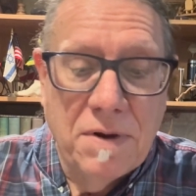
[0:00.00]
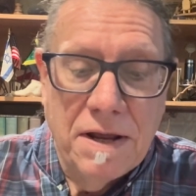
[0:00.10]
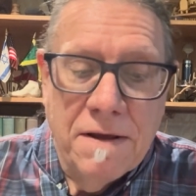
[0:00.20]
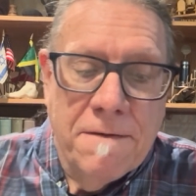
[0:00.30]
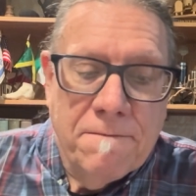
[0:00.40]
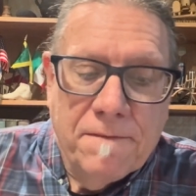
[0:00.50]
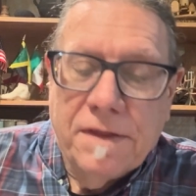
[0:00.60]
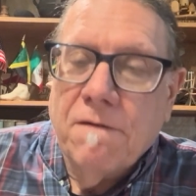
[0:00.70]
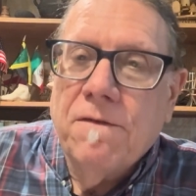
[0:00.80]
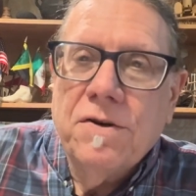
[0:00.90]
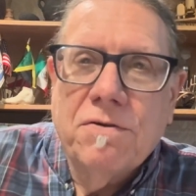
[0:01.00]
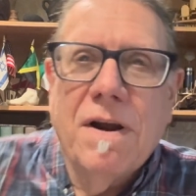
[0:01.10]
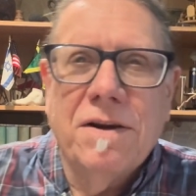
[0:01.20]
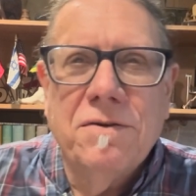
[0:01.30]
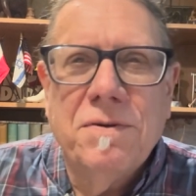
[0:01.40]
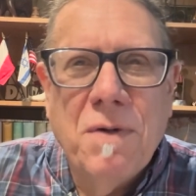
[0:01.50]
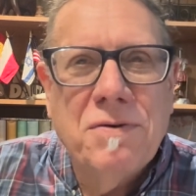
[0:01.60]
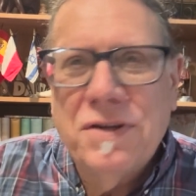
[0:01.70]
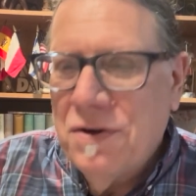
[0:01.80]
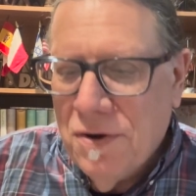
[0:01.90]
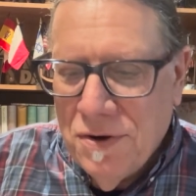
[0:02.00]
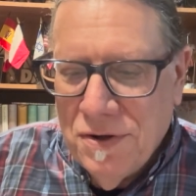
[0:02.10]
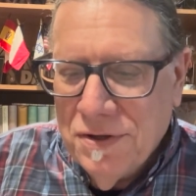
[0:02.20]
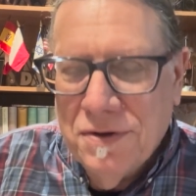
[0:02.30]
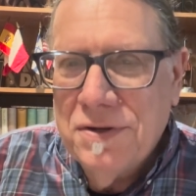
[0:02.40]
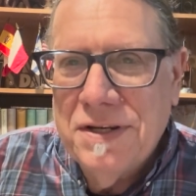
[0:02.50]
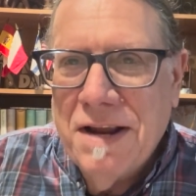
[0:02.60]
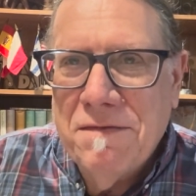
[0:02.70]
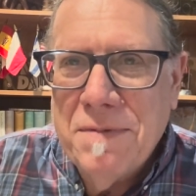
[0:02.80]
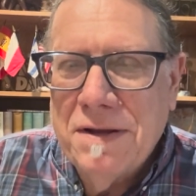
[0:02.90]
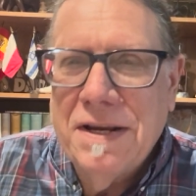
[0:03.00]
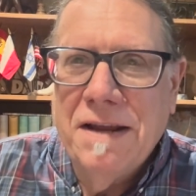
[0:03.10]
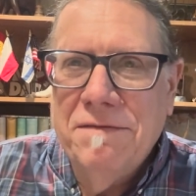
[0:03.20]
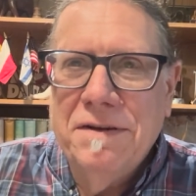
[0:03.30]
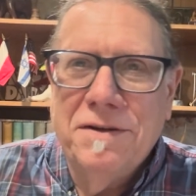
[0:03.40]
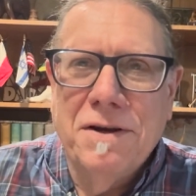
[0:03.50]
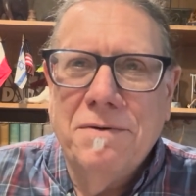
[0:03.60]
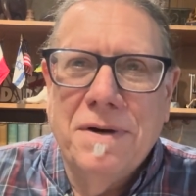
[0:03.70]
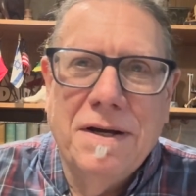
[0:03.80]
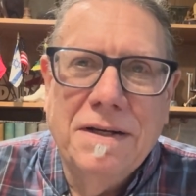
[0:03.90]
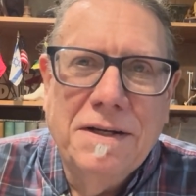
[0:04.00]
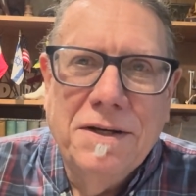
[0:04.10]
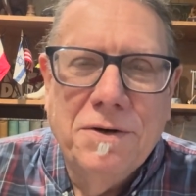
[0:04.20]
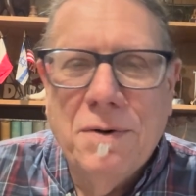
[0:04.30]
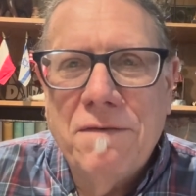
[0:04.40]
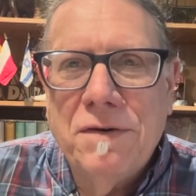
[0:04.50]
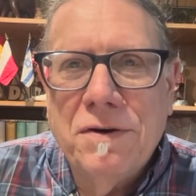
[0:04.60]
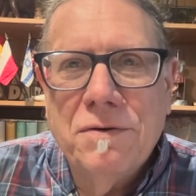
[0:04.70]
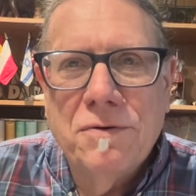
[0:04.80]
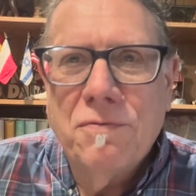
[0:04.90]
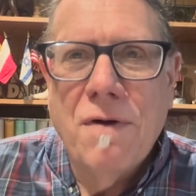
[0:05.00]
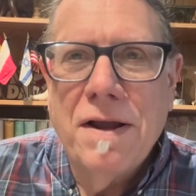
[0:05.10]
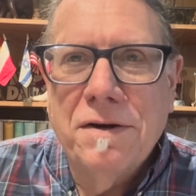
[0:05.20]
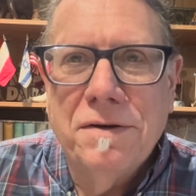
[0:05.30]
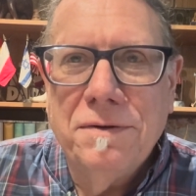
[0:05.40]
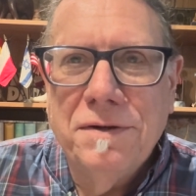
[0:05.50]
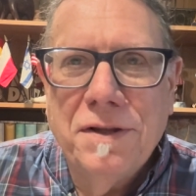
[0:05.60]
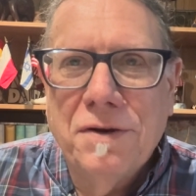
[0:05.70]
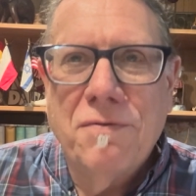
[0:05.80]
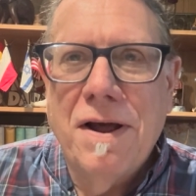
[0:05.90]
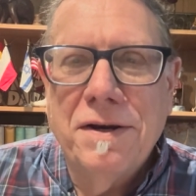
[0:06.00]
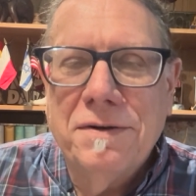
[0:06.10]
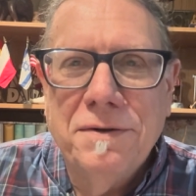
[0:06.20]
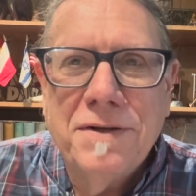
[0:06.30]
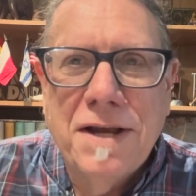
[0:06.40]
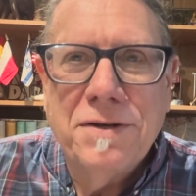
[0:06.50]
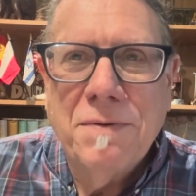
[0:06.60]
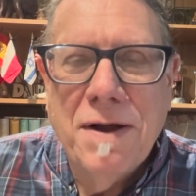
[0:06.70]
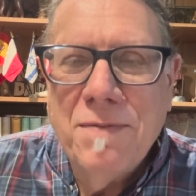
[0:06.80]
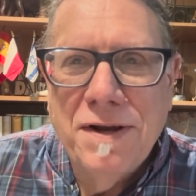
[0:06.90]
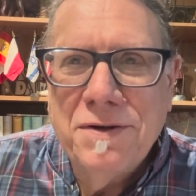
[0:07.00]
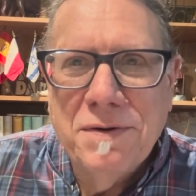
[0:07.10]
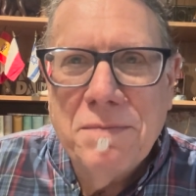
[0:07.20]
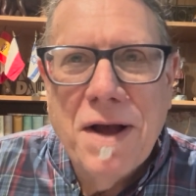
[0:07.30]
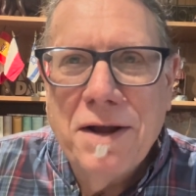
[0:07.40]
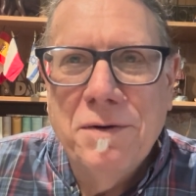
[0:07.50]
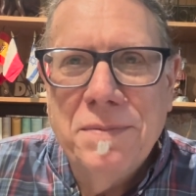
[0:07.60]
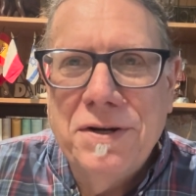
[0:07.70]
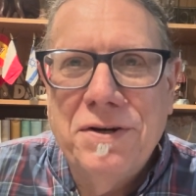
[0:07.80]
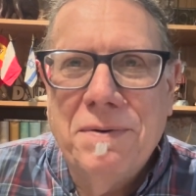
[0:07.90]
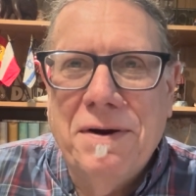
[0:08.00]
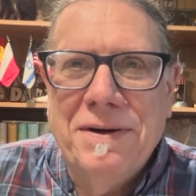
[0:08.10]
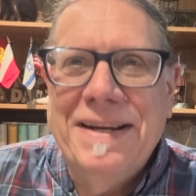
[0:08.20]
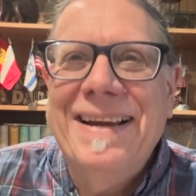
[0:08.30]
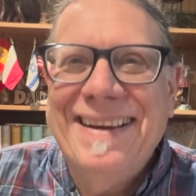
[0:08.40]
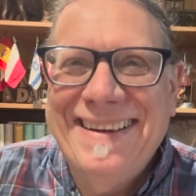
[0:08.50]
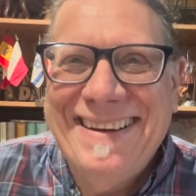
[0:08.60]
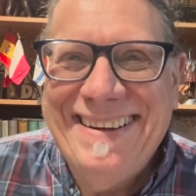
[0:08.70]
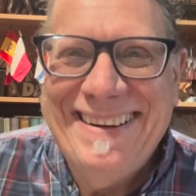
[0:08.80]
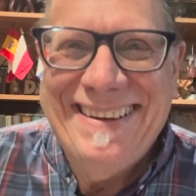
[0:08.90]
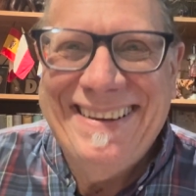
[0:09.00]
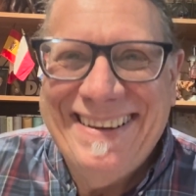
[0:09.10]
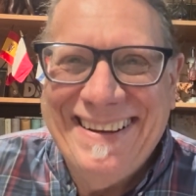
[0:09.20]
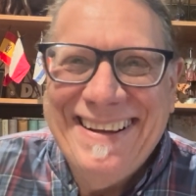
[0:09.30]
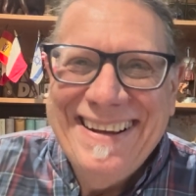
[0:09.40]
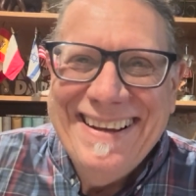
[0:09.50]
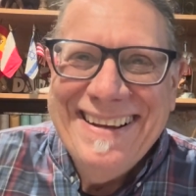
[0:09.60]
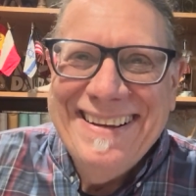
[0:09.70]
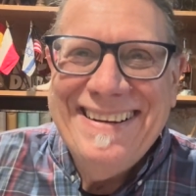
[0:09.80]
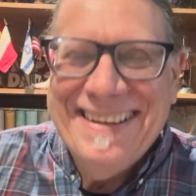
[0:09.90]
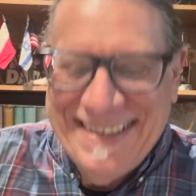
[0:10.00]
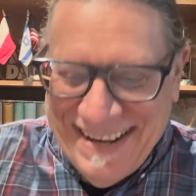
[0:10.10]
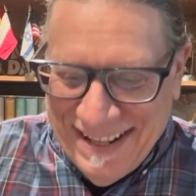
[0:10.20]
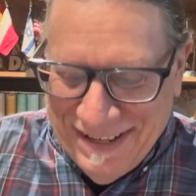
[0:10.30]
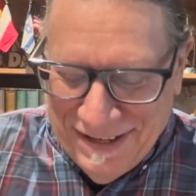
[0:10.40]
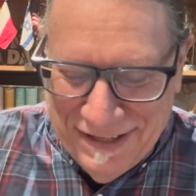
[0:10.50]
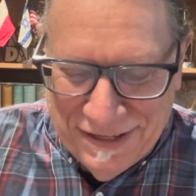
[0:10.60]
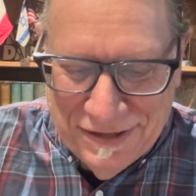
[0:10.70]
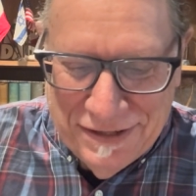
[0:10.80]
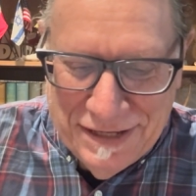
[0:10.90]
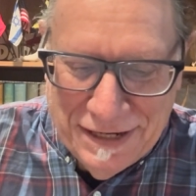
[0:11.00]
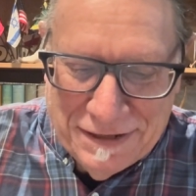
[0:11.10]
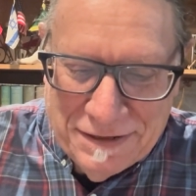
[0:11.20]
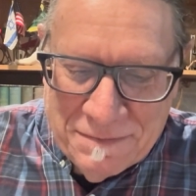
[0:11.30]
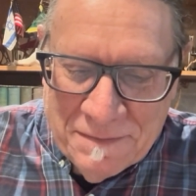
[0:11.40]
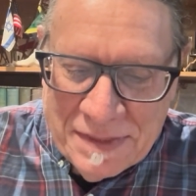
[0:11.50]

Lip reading: But 1 Chronicles, mostly all the good stuff about David. So whoever chronicled the Chronicles, that's who I want doing my obituary. Just telling all the good things.